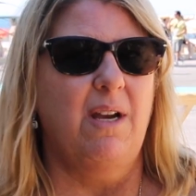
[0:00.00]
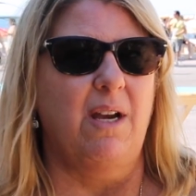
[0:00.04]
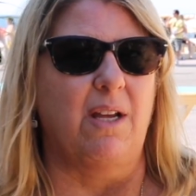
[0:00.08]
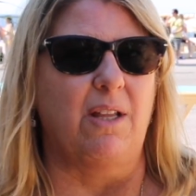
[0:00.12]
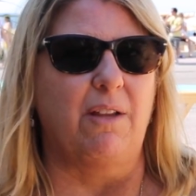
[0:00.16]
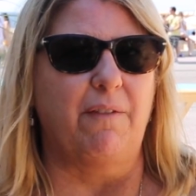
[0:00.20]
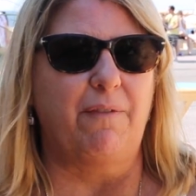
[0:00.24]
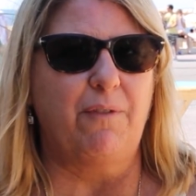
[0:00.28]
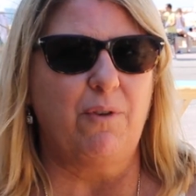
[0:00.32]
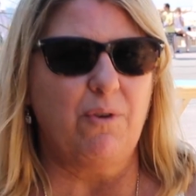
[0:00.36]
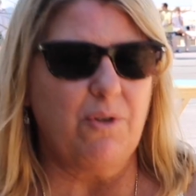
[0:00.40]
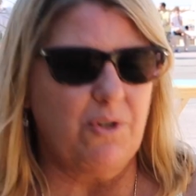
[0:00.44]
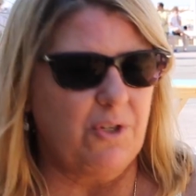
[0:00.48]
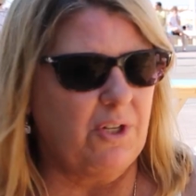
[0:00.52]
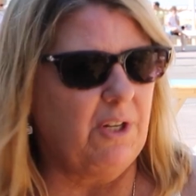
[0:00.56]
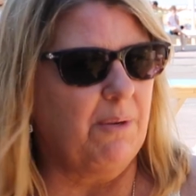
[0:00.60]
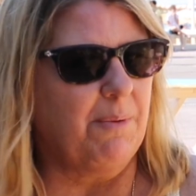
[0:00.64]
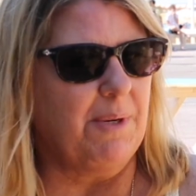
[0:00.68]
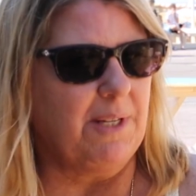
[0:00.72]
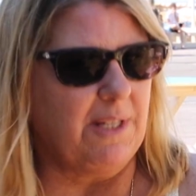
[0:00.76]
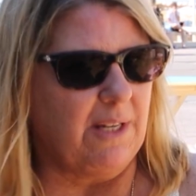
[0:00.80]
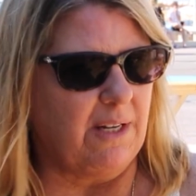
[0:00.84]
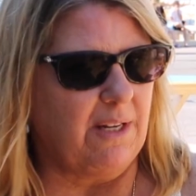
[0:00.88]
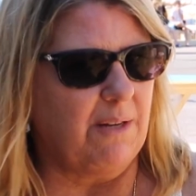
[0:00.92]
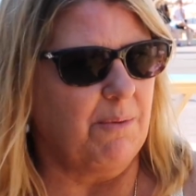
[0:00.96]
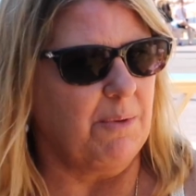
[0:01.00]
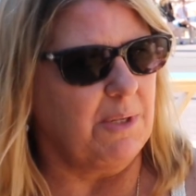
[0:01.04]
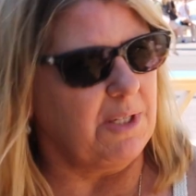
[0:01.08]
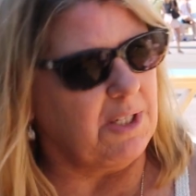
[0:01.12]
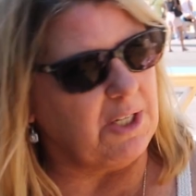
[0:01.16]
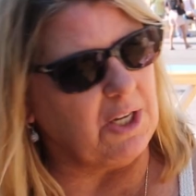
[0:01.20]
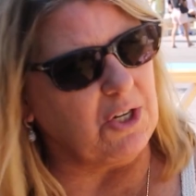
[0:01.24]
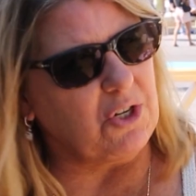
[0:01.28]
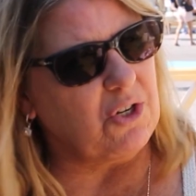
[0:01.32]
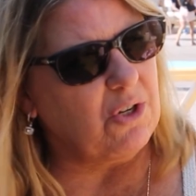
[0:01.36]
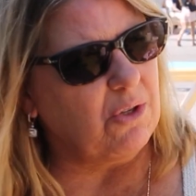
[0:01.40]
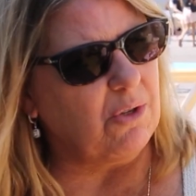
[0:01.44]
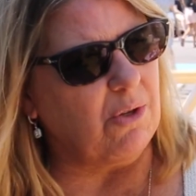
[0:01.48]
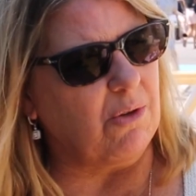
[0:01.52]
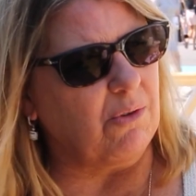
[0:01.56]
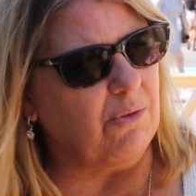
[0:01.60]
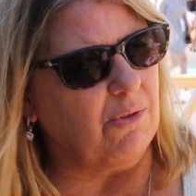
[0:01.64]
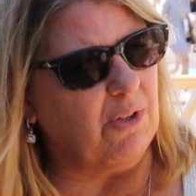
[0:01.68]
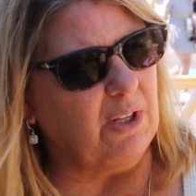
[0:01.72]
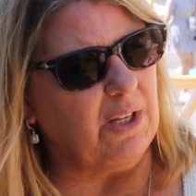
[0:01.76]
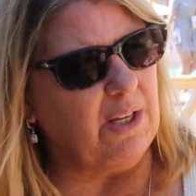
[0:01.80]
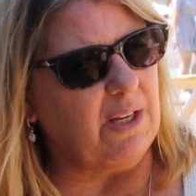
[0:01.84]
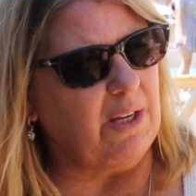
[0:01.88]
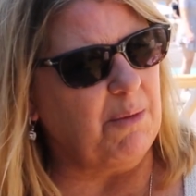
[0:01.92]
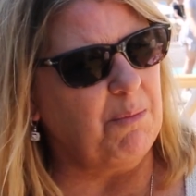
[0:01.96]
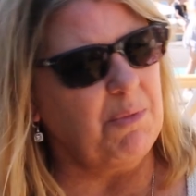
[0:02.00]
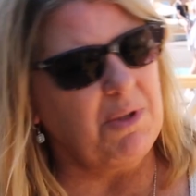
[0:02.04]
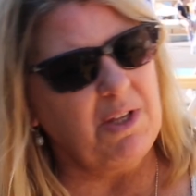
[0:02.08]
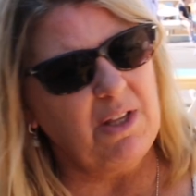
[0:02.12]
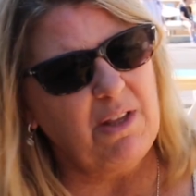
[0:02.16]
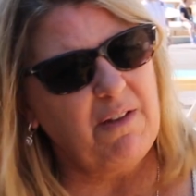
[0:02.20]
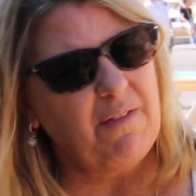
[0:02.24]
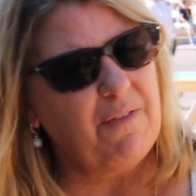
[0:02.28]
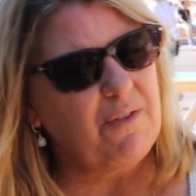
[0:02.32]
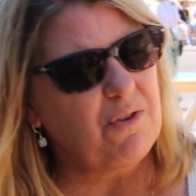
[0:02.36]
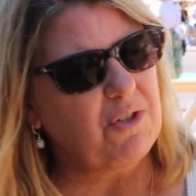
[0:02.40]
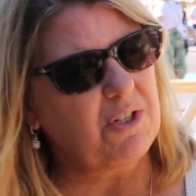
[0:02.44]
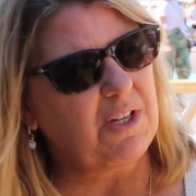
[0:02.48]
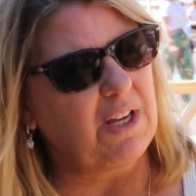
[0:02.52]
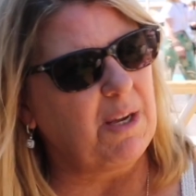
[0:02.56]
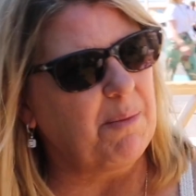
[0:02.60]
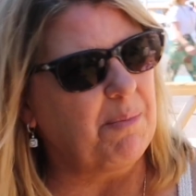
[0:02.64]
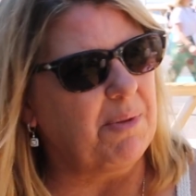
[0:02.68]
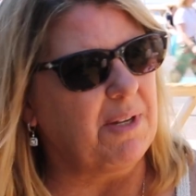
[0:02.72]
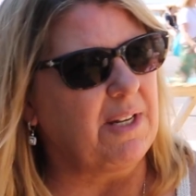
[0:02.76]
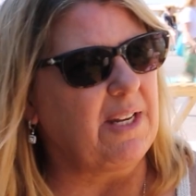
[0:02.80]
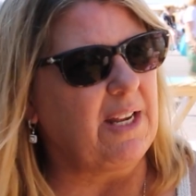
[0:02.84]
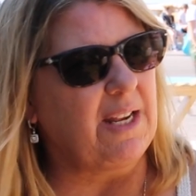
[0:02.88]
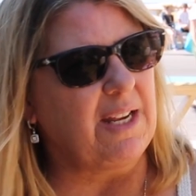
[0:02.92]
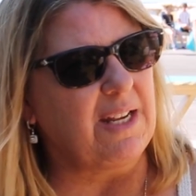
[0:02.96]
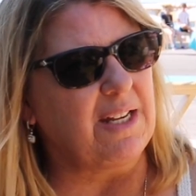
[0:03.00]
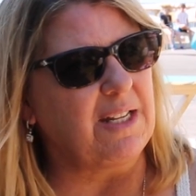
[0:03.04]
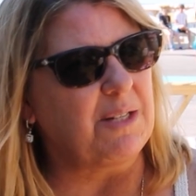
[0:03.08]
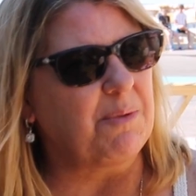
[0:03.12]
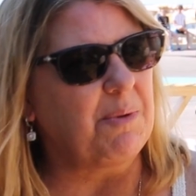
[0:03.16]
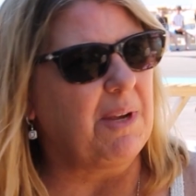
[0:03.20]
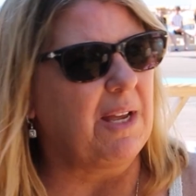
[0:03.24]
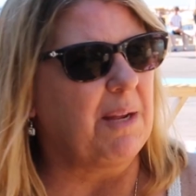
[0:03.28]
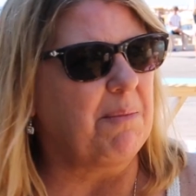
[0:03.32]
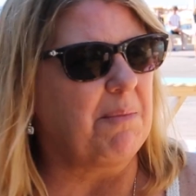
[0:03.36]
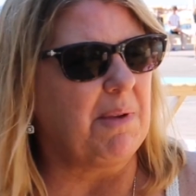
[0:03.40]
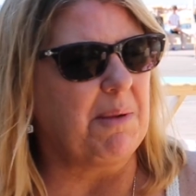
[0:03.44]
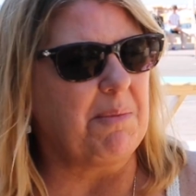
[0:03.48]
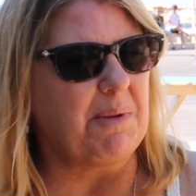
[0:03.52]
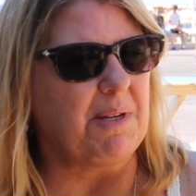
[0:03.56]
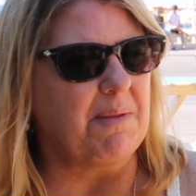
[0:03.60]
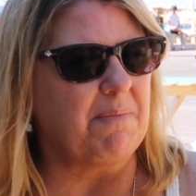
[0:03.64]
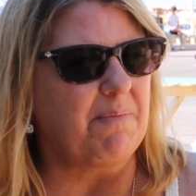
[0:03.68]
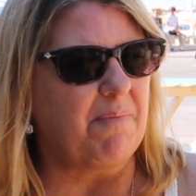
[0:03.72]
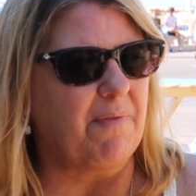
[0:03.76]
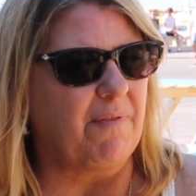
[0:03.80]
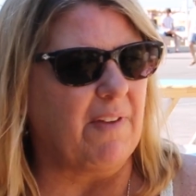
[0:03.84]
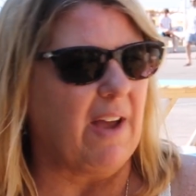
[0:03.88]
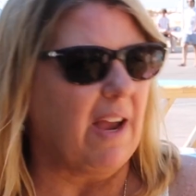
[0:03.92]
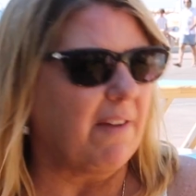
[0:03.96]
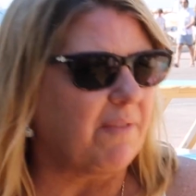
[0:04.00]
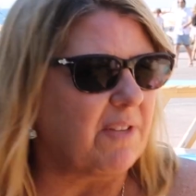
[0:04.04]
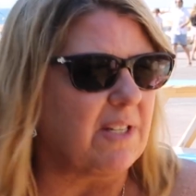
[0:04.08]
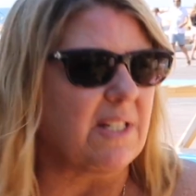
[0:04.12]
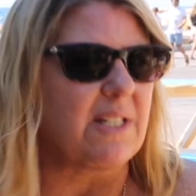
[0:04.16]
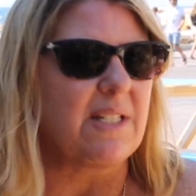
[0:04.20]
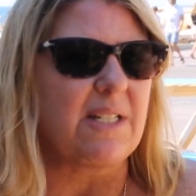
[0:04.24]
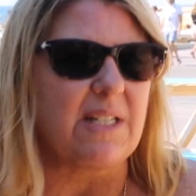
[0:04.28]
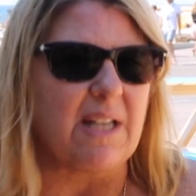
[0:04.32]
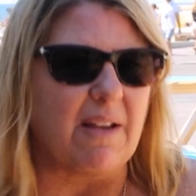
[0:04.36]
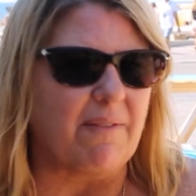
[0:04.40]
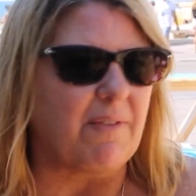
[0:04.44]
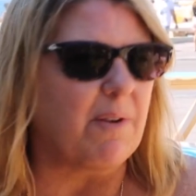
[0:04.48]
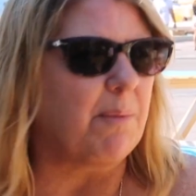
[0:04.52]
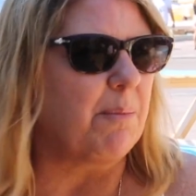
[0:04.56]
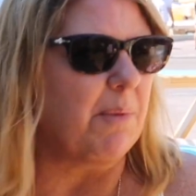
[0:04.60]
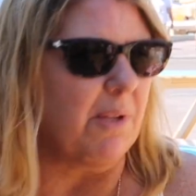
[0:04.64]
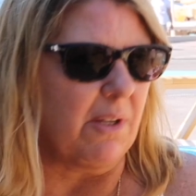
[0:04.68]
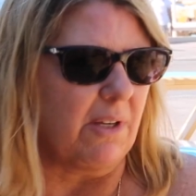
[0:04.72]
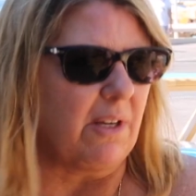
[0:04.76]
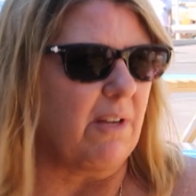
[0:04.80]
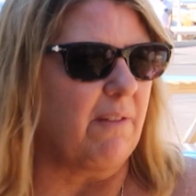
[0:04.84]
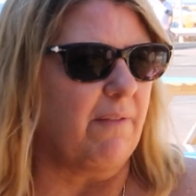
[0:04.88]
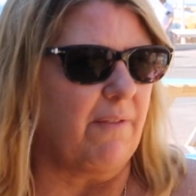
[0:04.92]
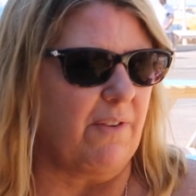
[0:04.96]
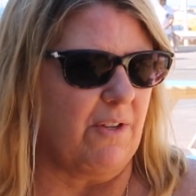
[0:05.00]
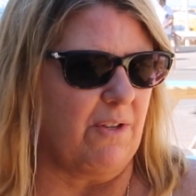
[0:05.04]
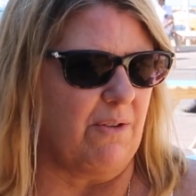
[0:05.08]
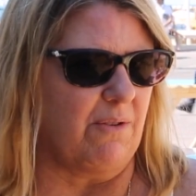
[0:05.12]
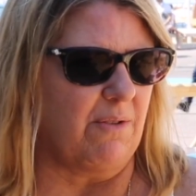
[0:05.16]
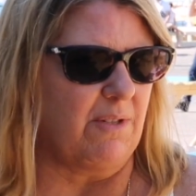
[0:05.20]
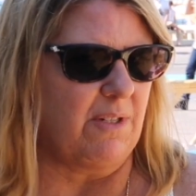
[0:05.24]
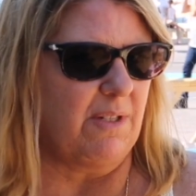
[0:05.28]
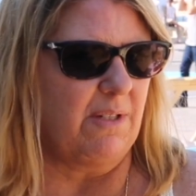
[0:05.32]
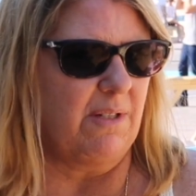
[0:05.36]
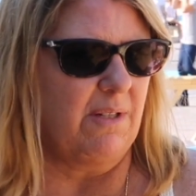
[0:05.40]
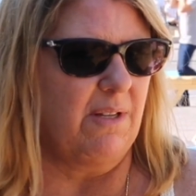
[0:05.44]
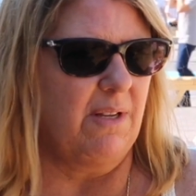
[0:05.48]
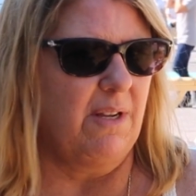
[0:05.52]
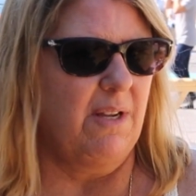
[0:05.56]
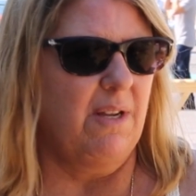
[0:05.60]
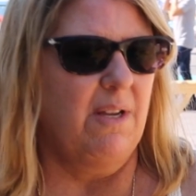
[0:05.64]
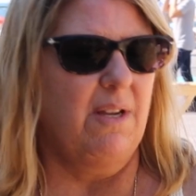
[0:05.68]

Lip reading: And the first year we did it was digital only. Within the first couple of days, we had maybe 5 to 7 million views.